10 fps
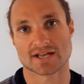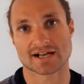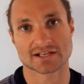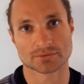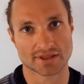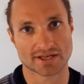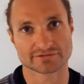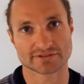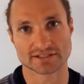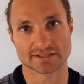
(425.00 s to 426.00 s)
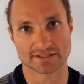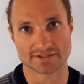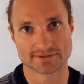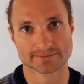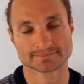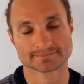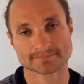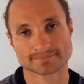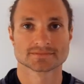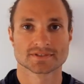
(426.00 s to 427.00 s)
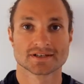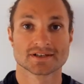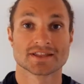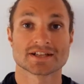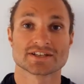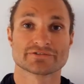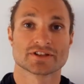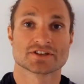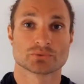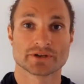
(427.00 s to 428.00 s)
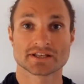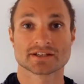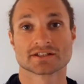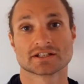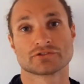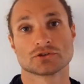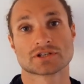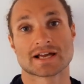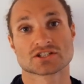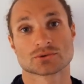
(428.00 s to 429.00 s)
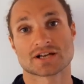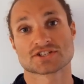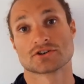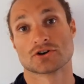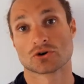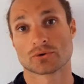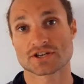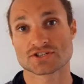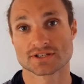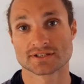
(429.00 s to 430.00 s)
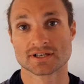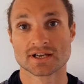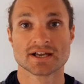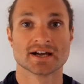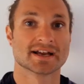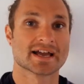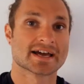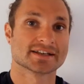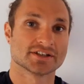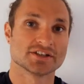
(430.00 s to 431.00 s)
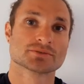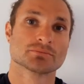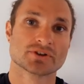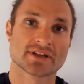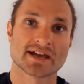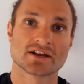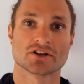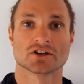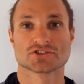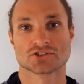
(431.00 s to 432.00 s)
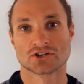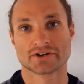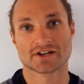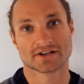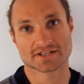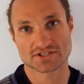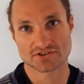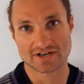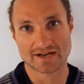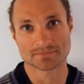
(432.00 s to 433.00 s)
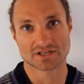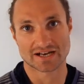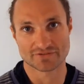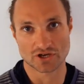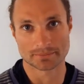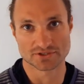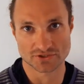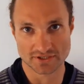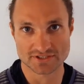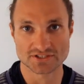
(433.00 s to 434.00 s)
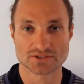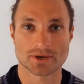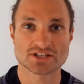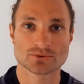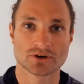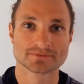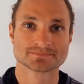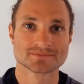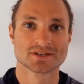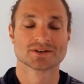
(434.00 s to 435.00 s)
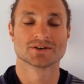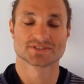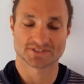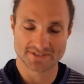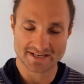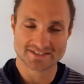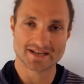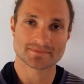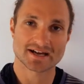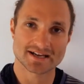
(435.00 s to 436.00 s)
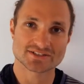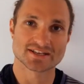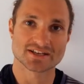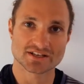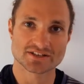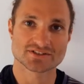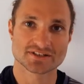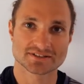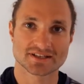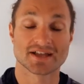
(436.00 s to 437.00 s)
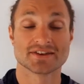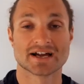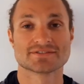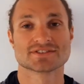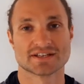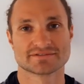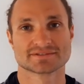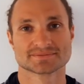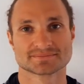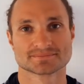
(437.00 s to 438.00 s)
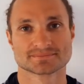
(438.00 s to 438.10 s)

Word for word: exactly what that feeling is. That's it for this week. If you'd like to ask your own question, again, each Monday on our story on Instagram, you'll have the opportunity to ask one. Until next time, guys, take it easy and dive safe.